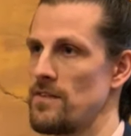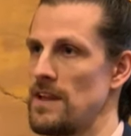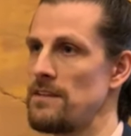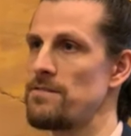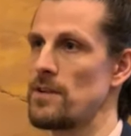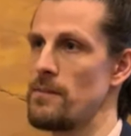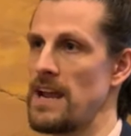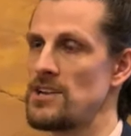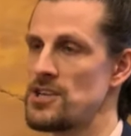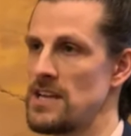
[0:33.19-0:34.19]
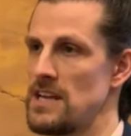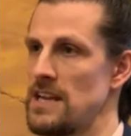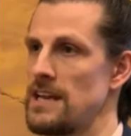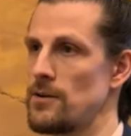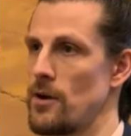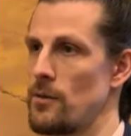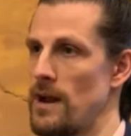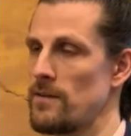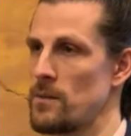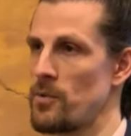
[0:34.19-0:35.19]
inflammation in or
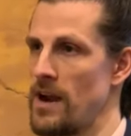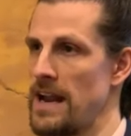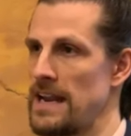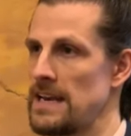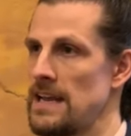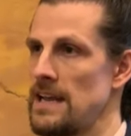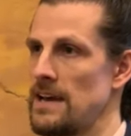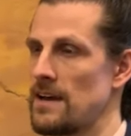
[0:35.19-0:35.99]
around the brain